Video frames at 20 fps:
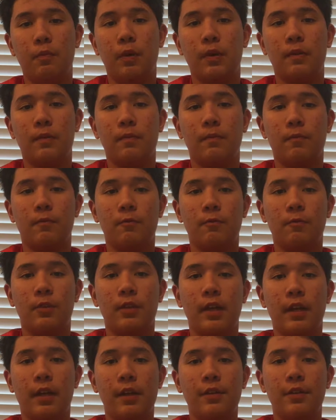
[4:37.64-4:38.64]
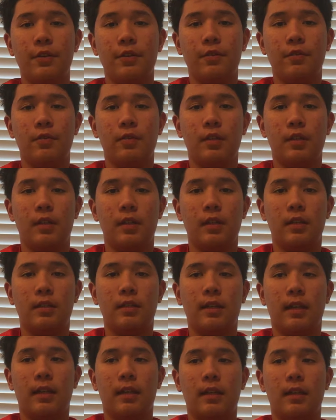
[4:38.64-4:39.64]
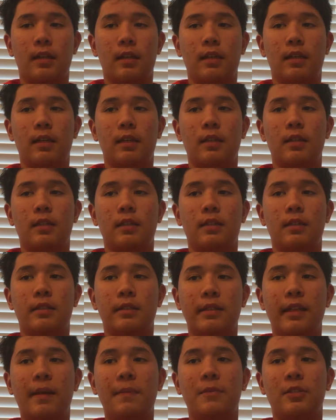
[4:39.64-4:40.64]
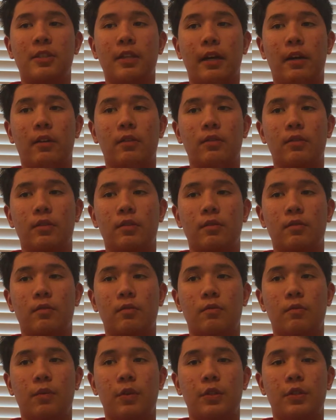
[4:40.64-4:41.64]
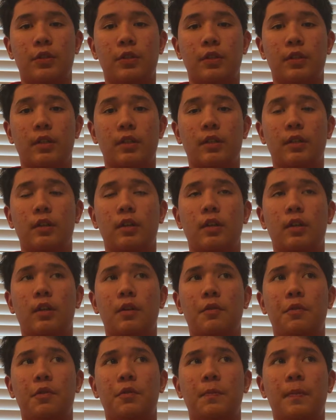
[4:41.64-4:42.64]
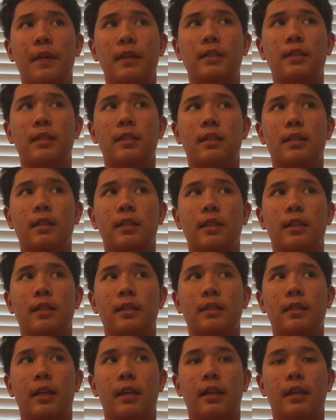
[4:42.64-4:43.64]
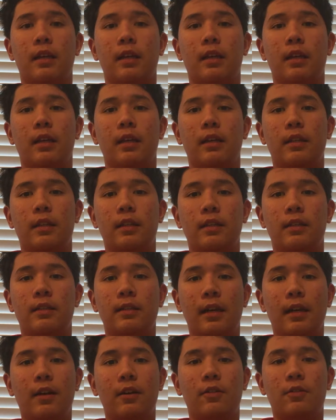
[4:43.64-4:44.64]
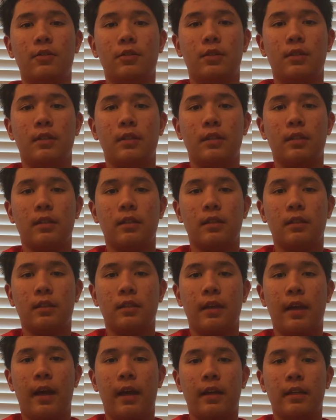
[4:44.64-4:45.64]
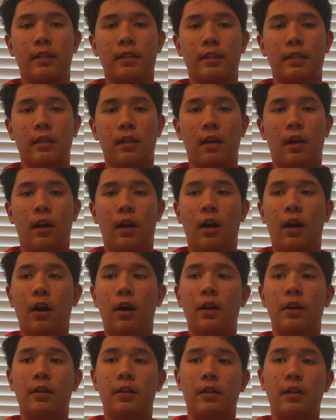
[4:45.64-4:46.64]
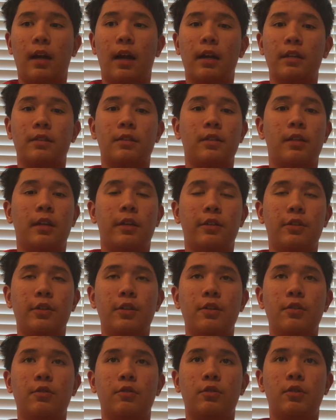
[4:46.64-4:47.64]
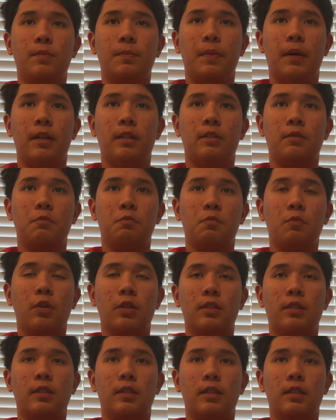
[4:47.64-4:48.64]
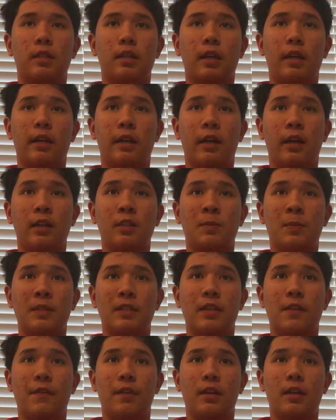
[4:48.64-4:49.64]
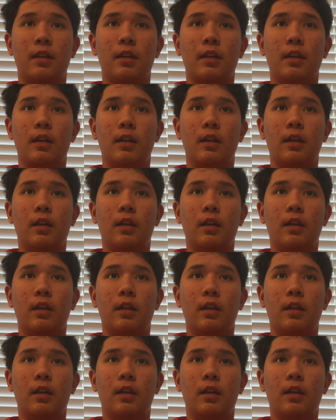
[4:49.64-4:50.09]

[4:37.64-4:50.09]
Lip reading: What they can use is stem cells, which basically is these cells that are not in use, but once a specific